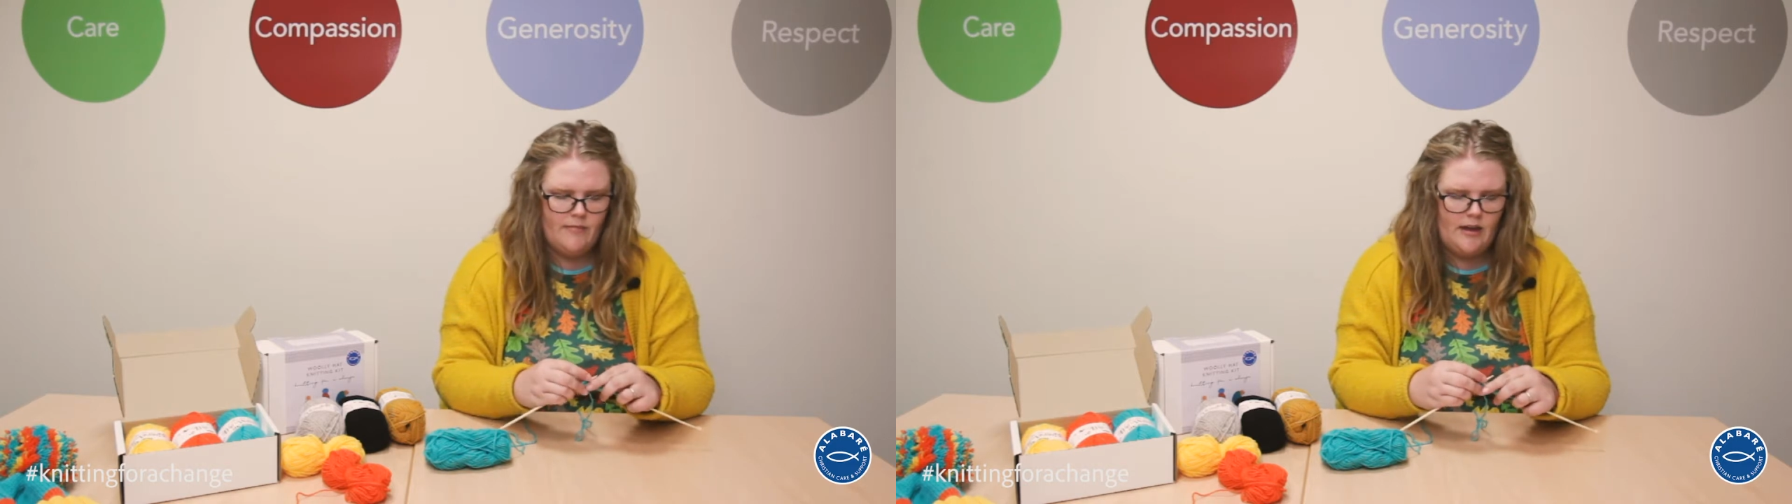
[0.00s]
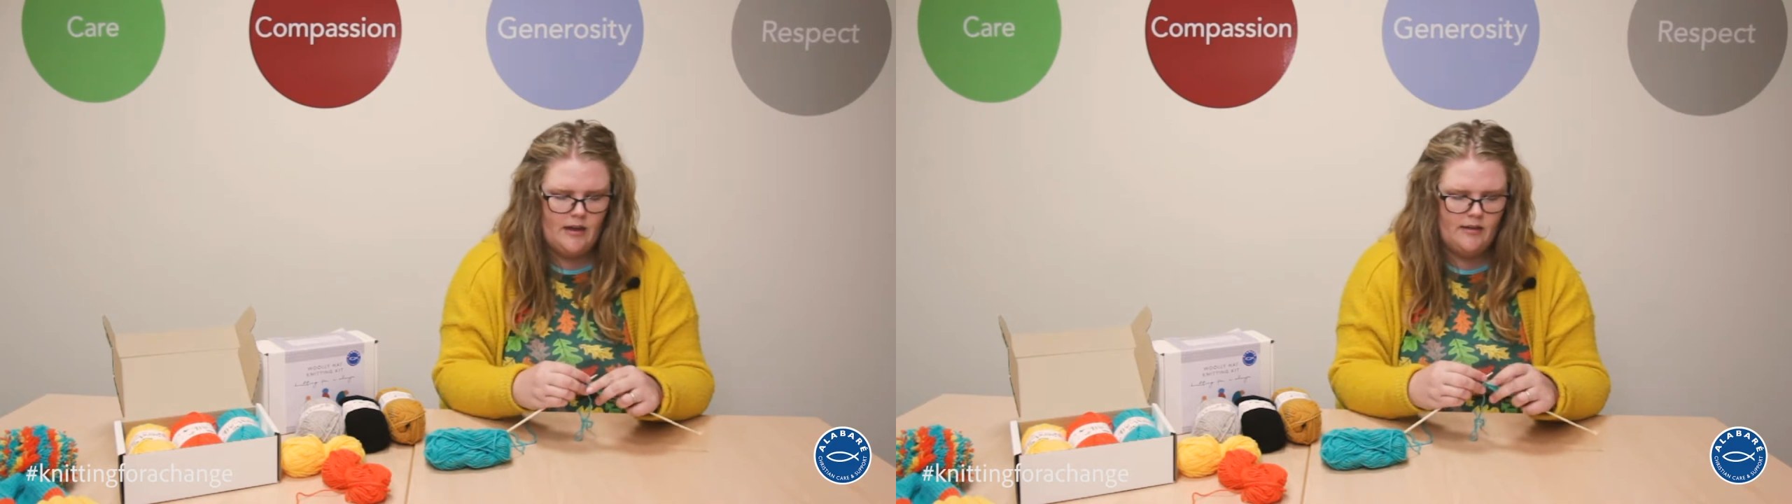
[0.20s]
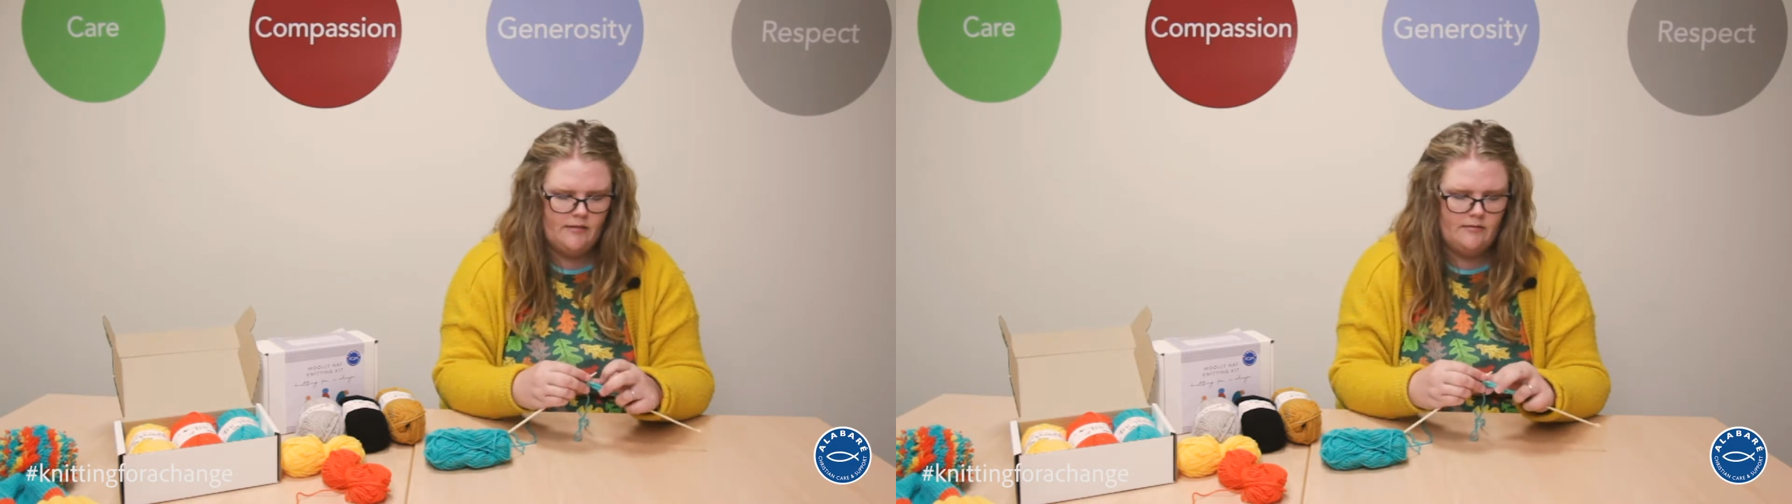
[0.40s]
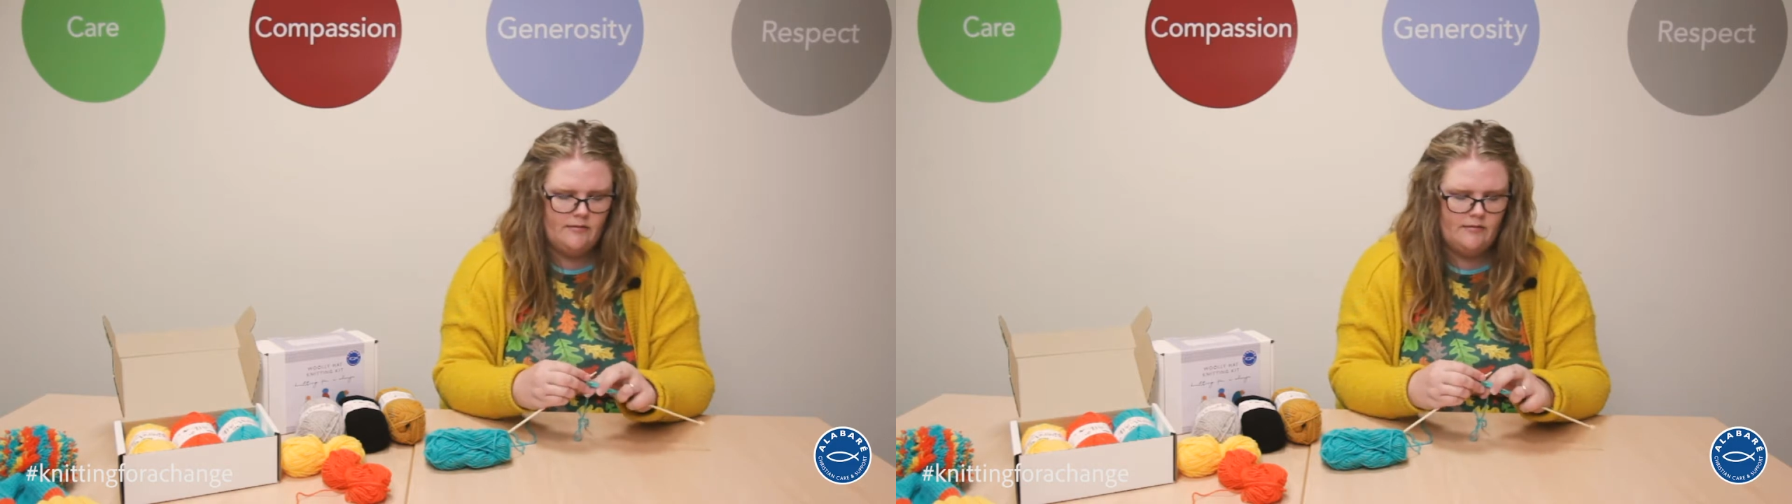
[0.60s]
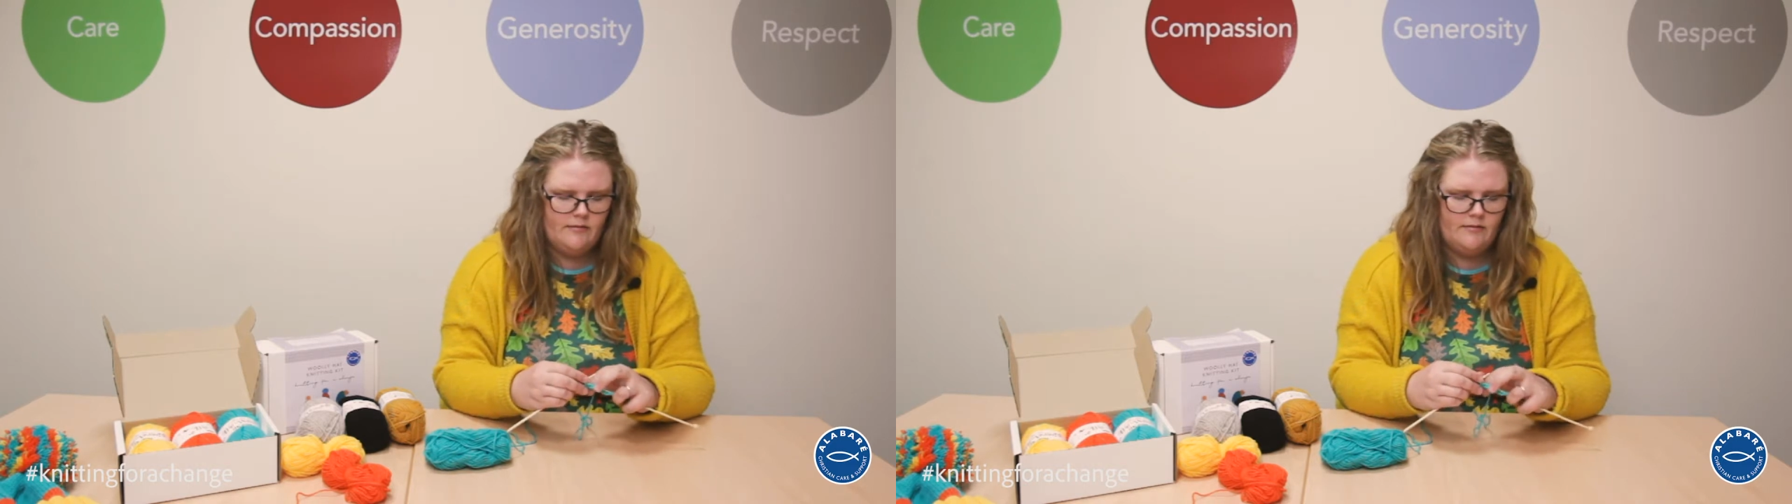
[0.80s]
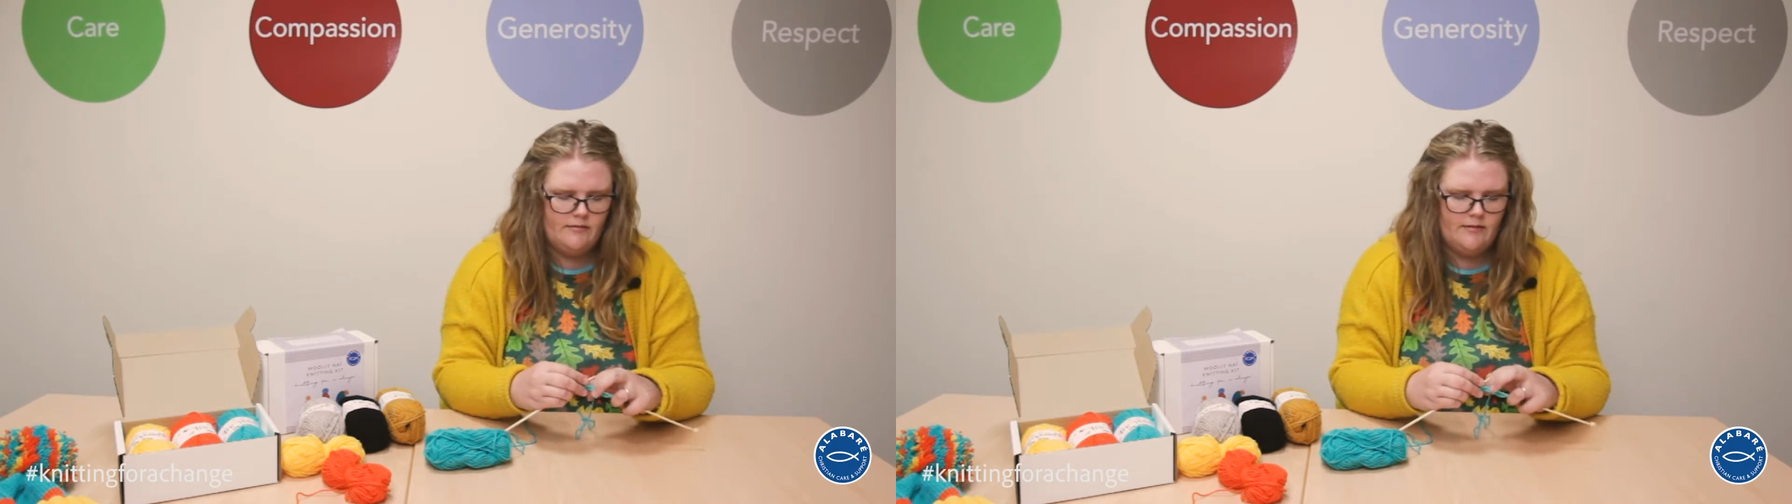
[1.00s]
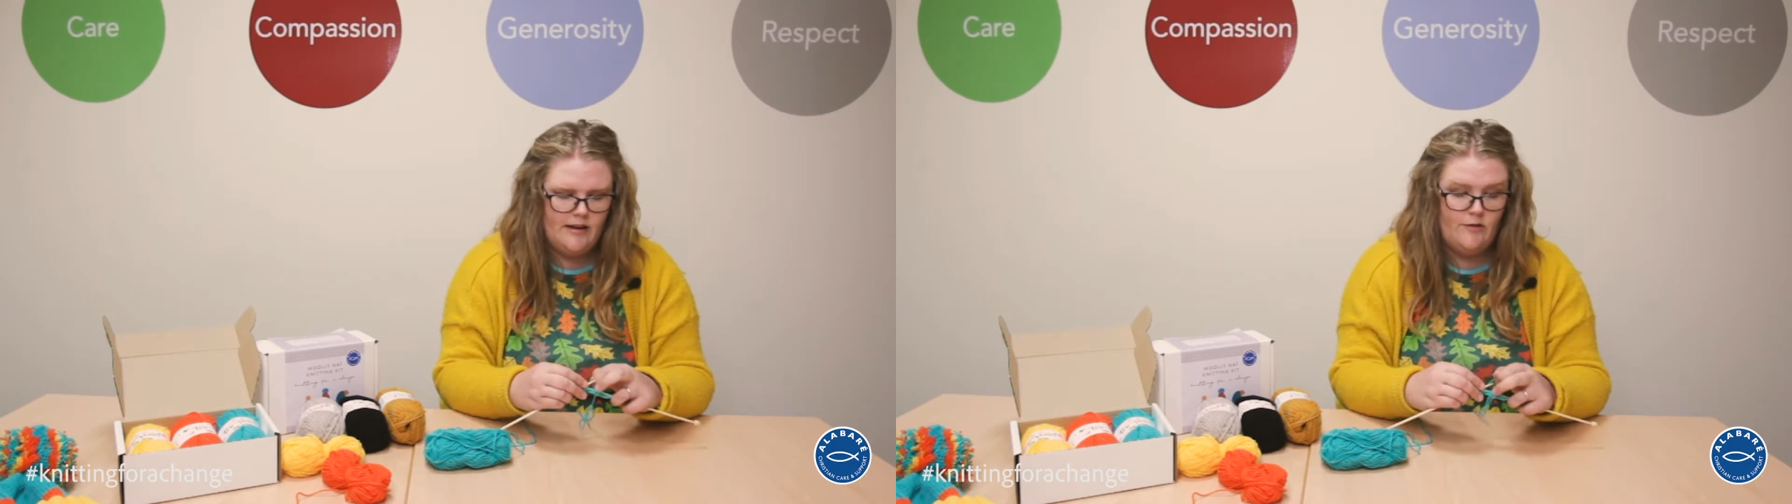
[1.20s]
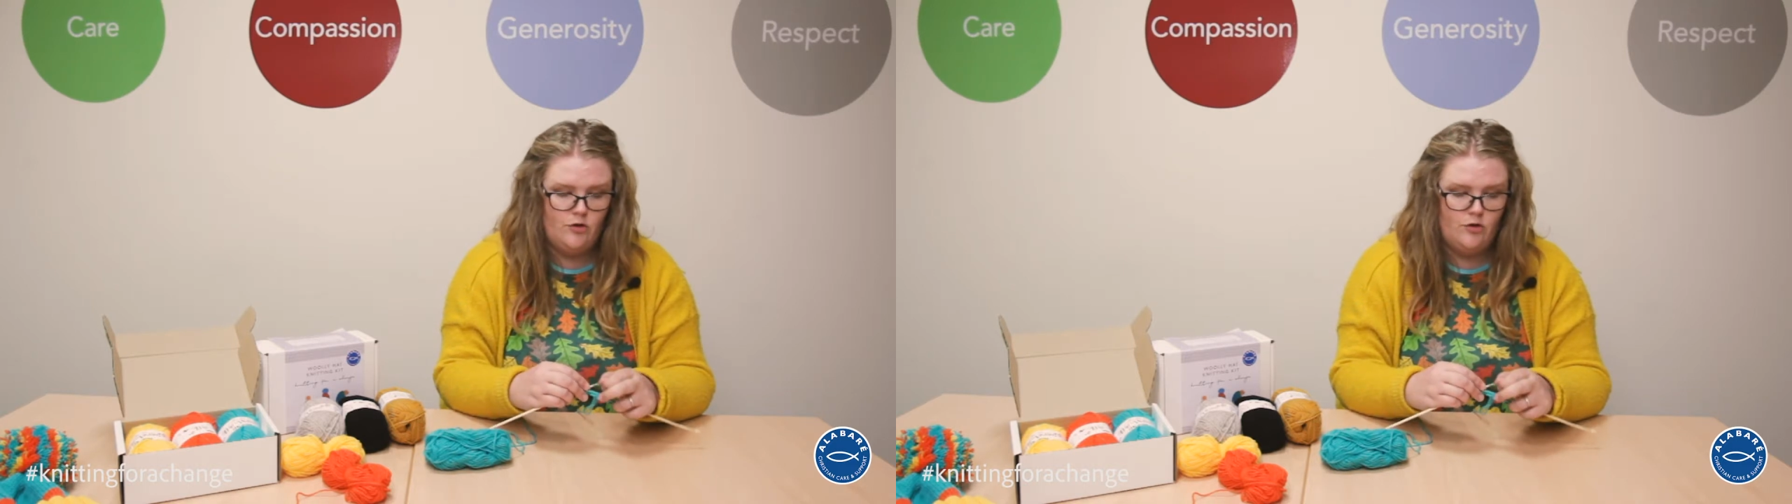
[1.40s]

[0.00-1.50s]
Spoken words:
if